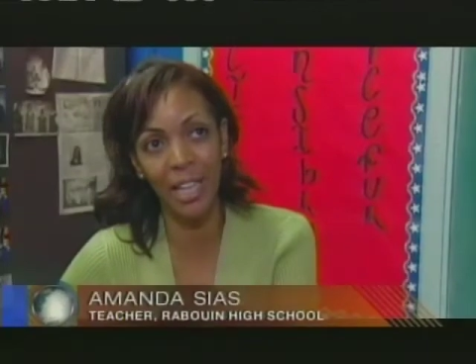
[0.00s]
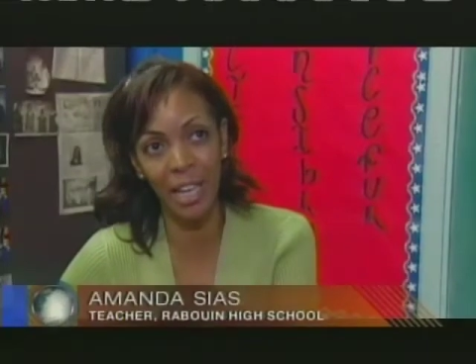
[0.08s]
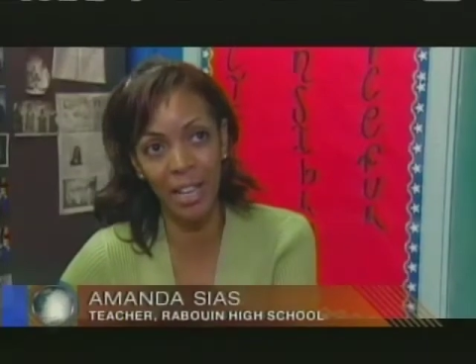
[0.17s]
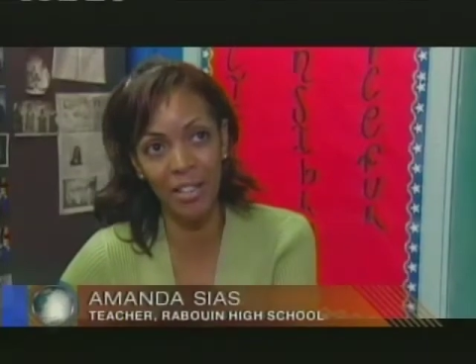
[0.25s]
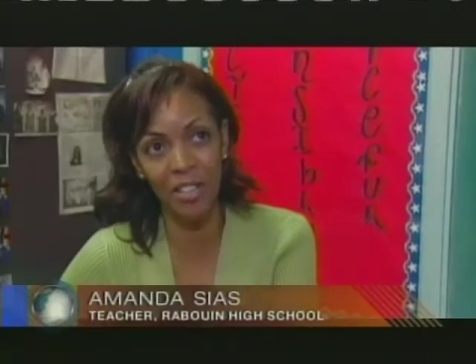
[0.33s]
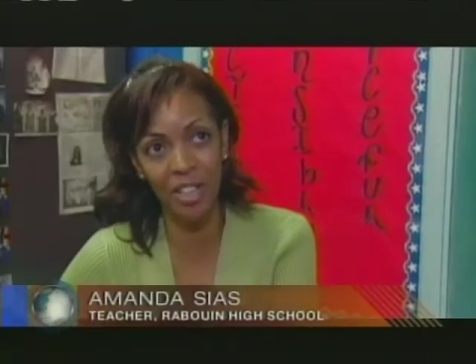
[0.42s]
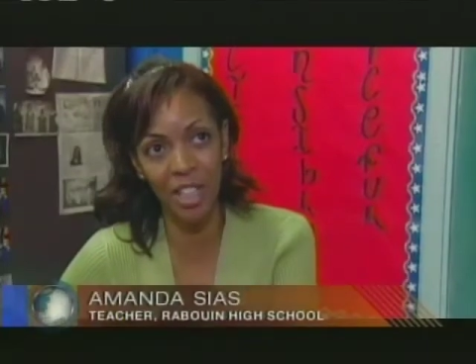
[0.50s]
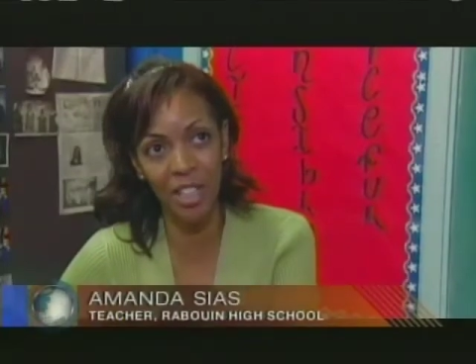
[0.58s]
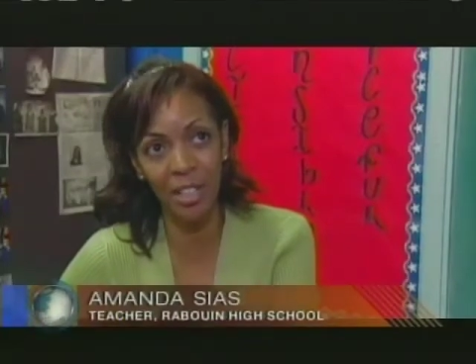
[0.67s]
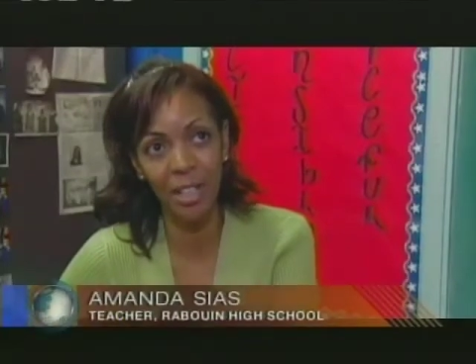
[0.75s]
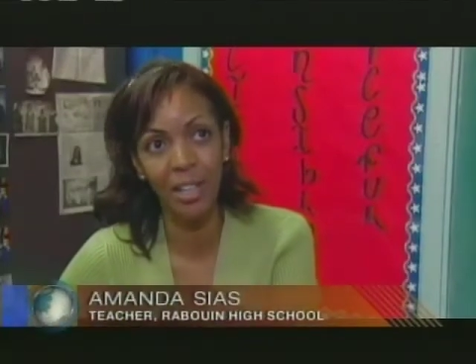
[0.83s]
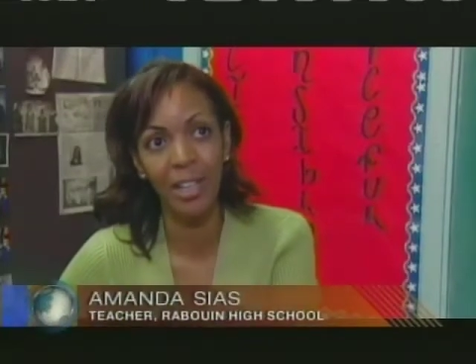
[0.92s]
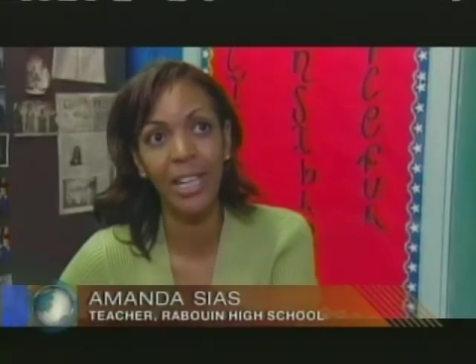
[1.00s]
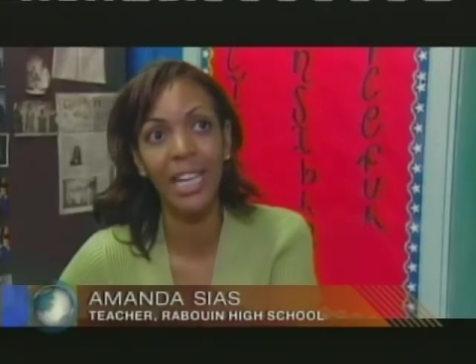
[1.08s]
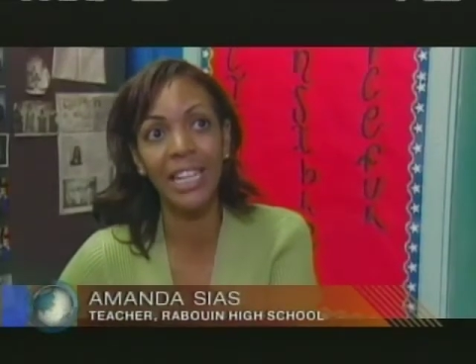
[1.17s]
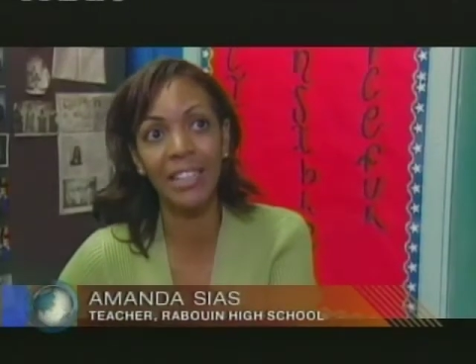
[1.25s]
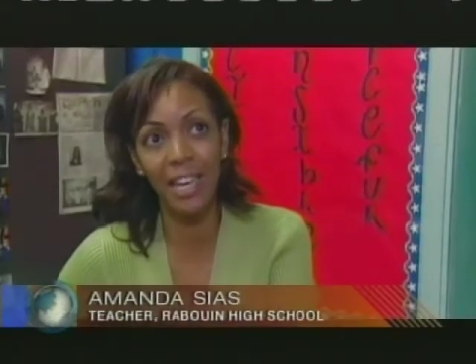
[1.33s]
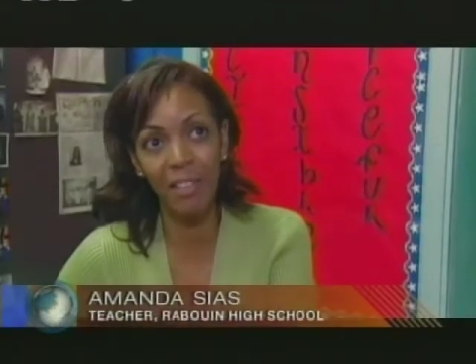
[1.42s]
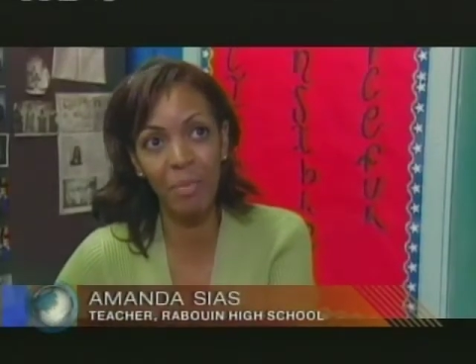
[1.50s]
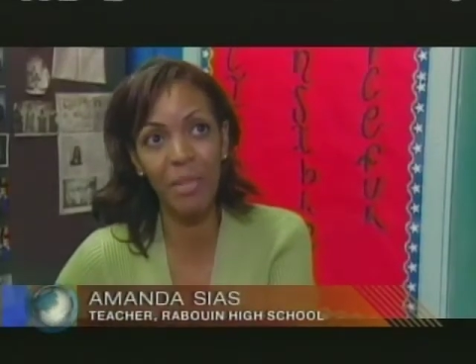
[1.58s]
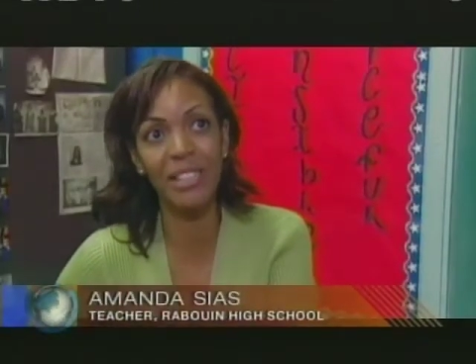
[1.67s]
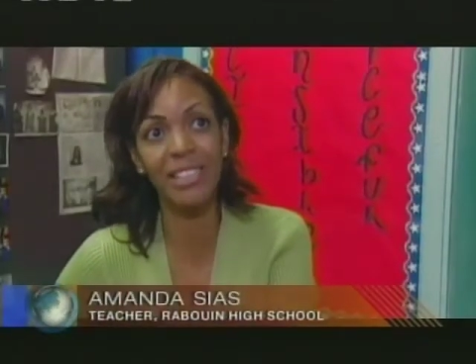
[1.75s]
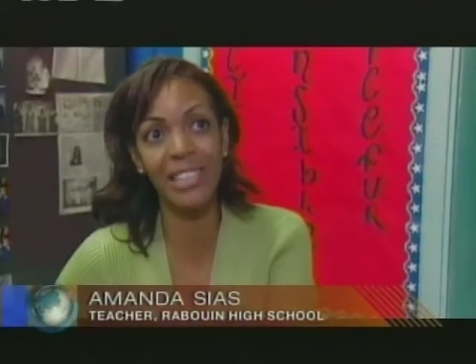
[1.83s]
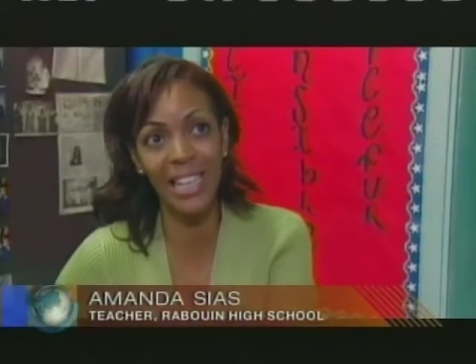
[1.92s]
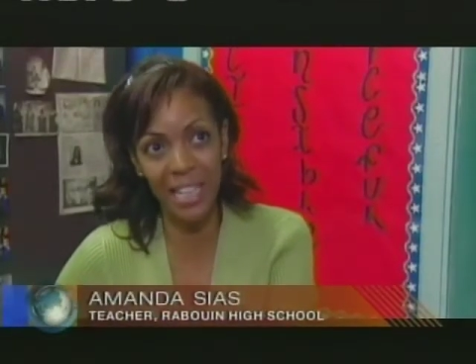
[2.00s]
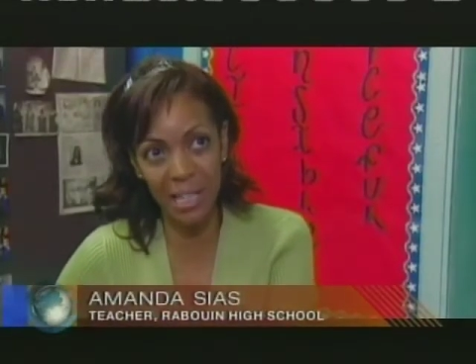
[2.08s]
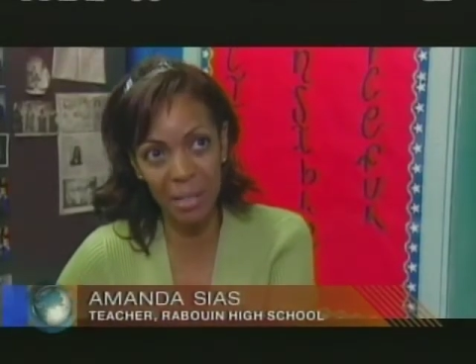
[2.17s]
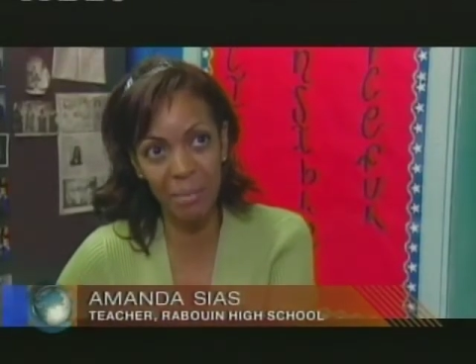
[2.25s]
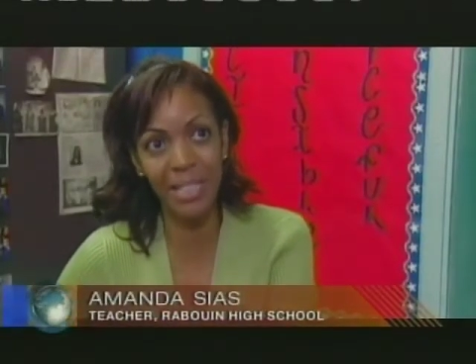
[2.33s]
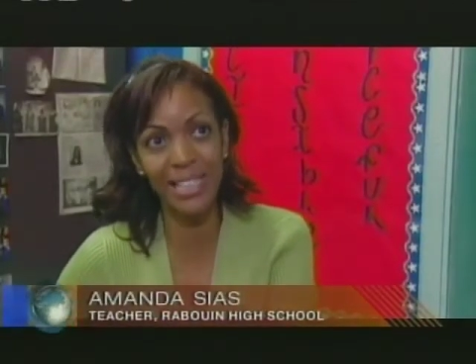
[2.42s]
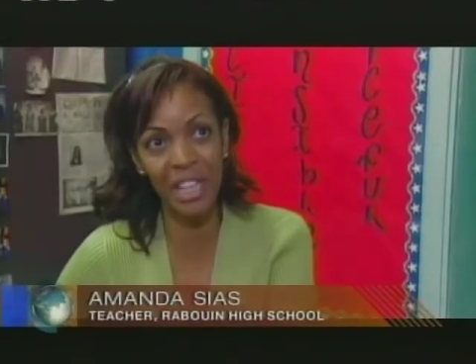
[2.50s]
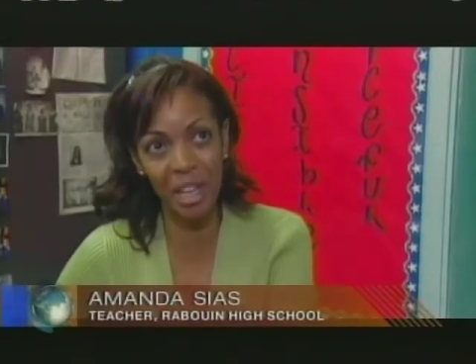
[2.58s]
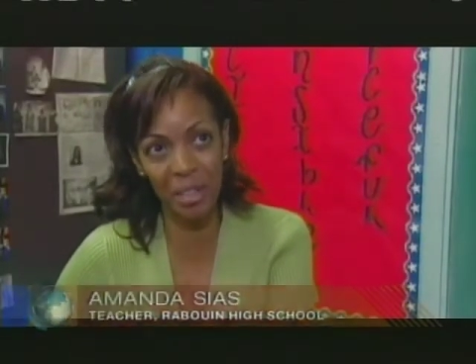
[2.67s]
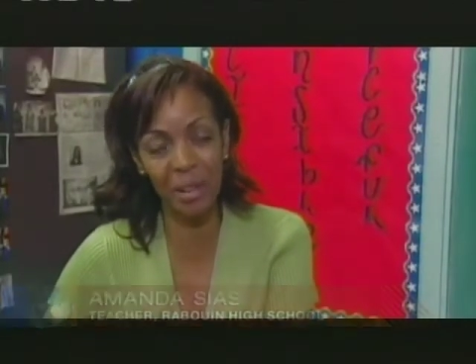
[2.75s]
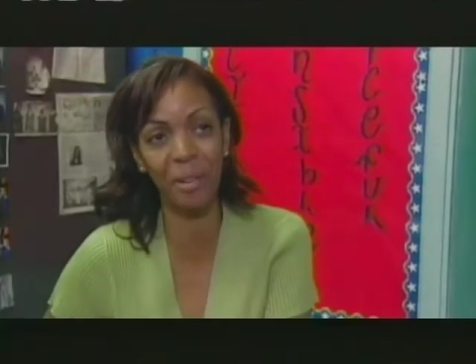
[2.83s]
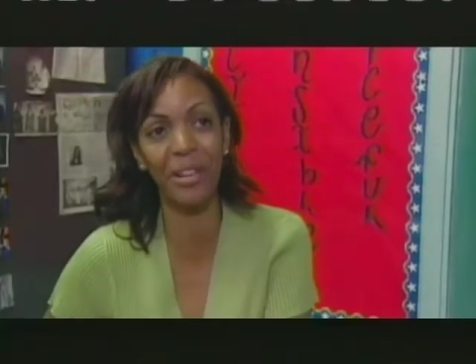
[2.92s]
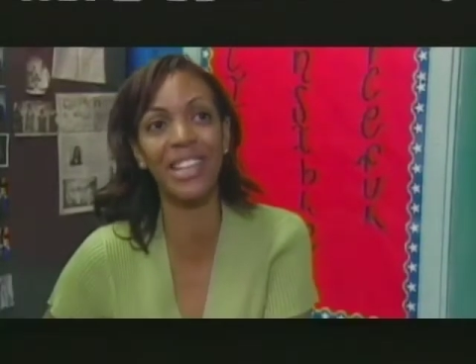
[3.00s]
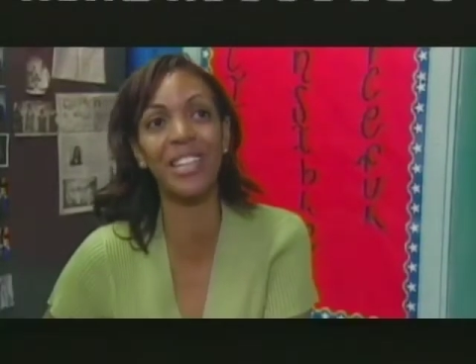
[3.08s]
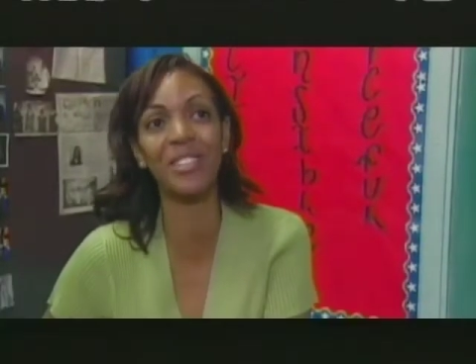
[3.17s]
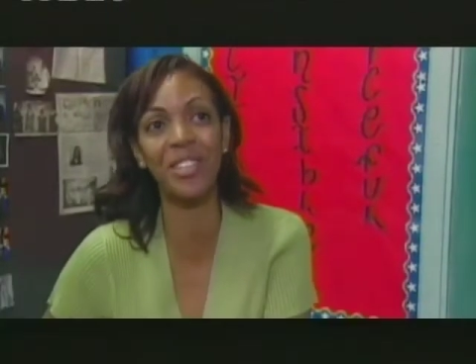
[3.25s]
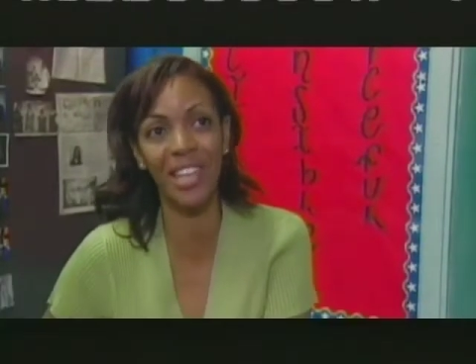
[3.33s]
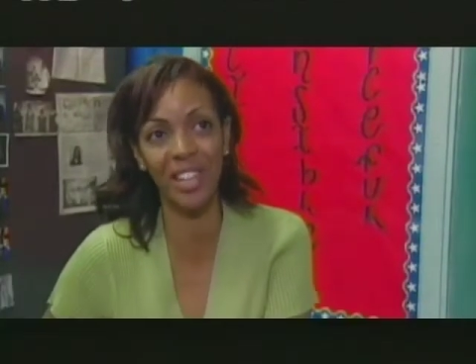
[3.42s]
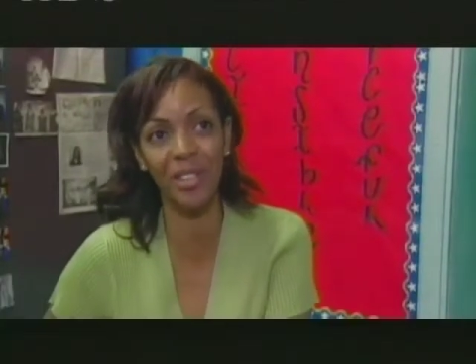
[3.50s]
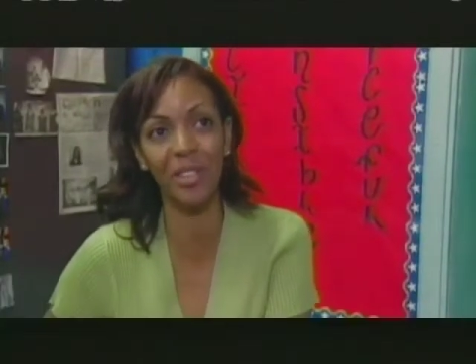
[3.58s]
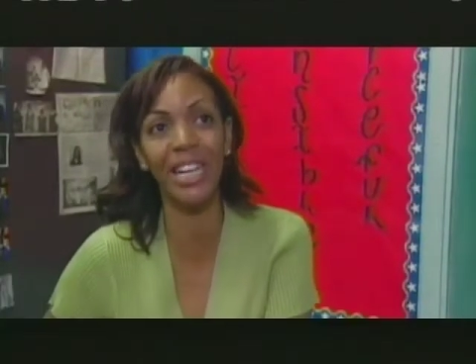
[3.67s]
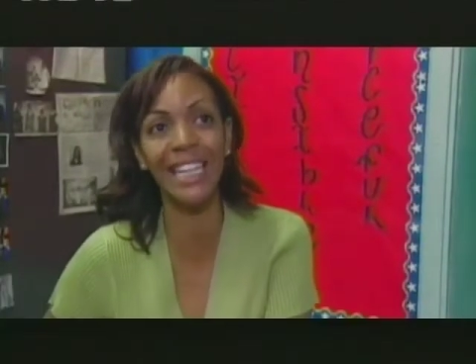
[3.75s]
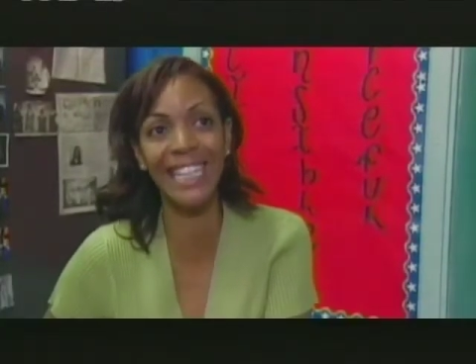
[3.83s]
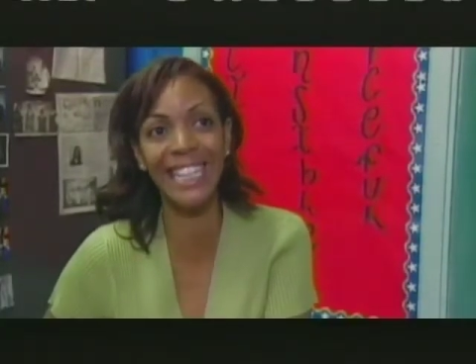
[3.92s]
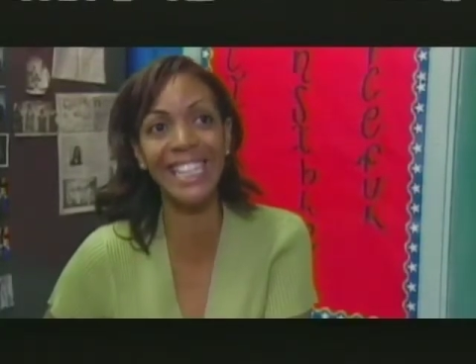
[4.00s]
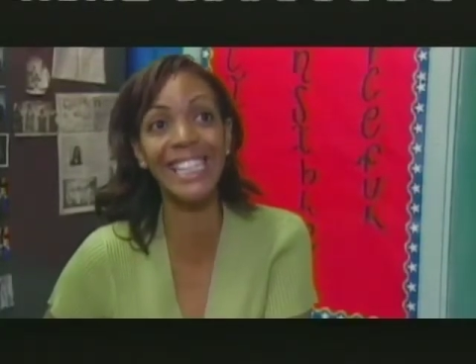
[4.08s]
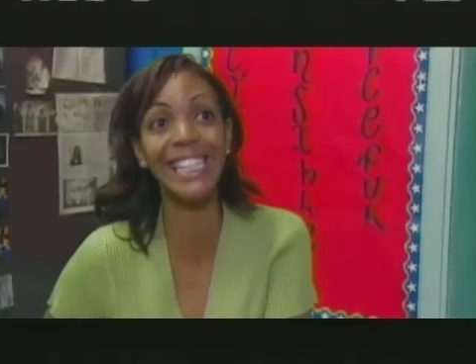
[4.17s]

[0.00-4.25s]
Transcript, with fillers: last year, it gave them the same tenth grade schedule again